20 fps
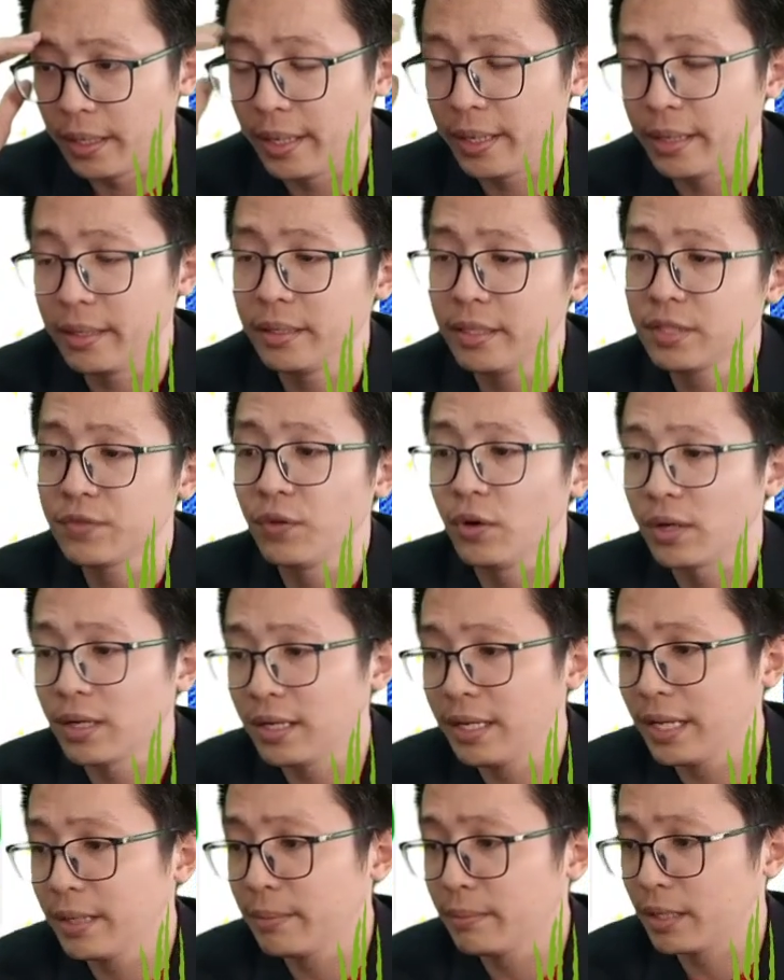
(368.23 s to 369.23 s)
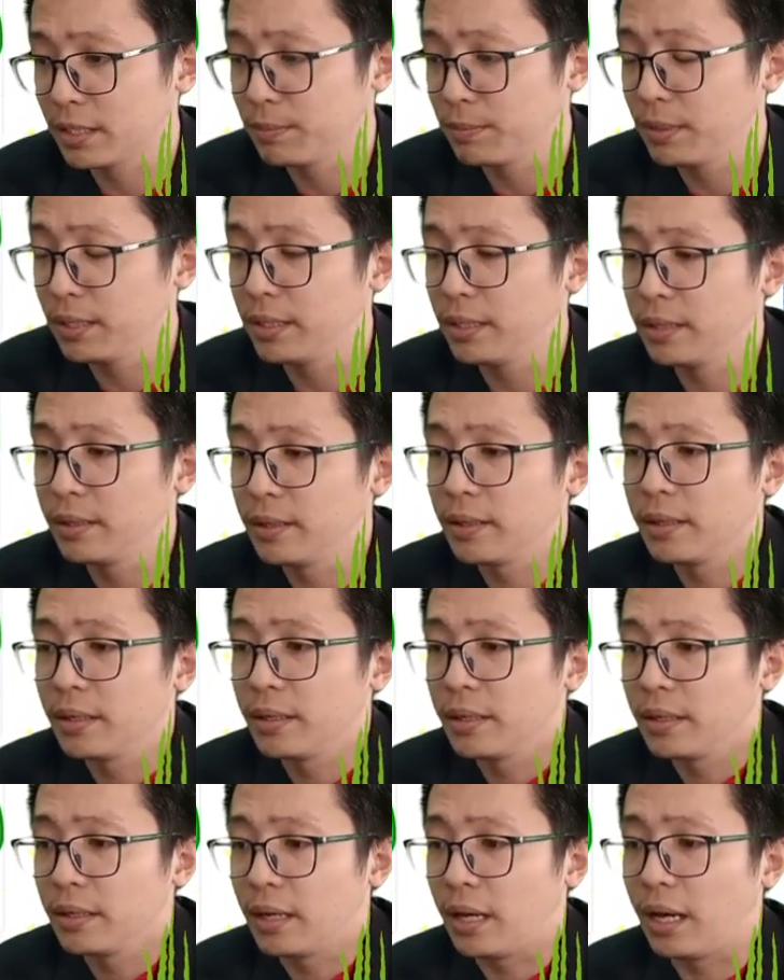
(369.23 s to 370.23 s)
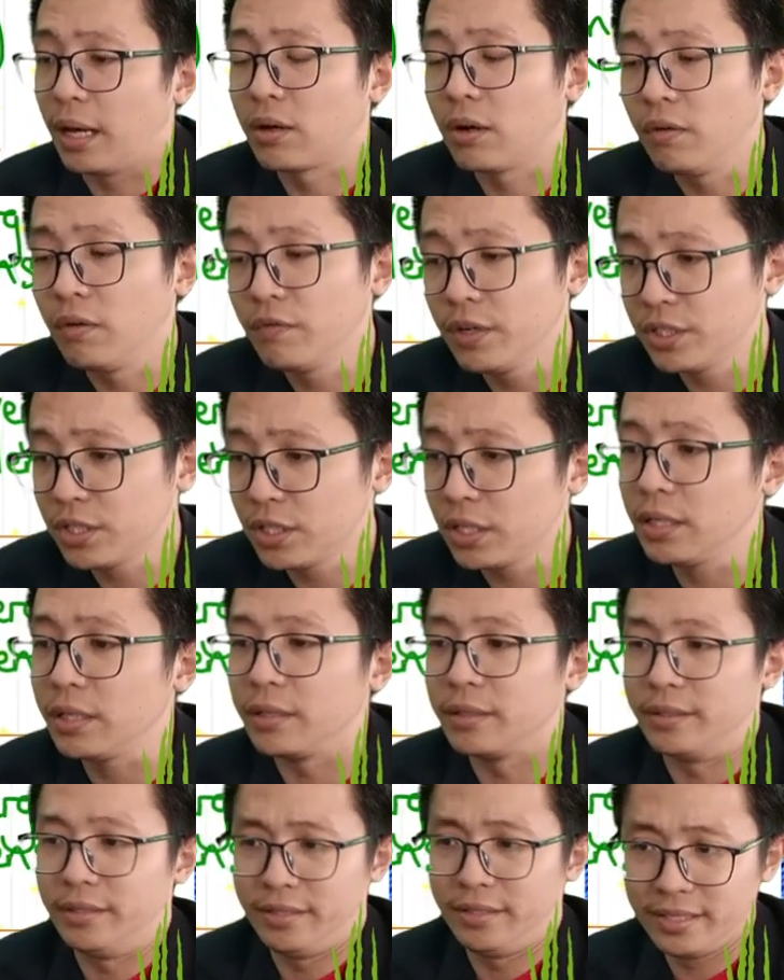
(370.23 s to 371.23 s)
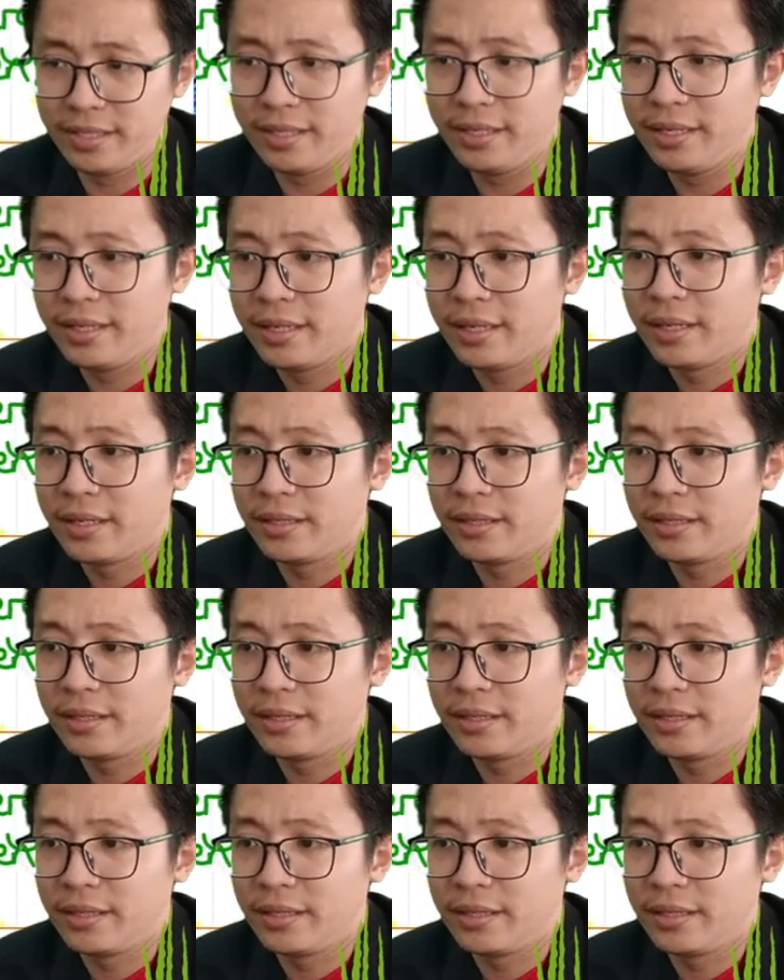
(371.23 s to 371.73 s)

this focal length must be converging. You see?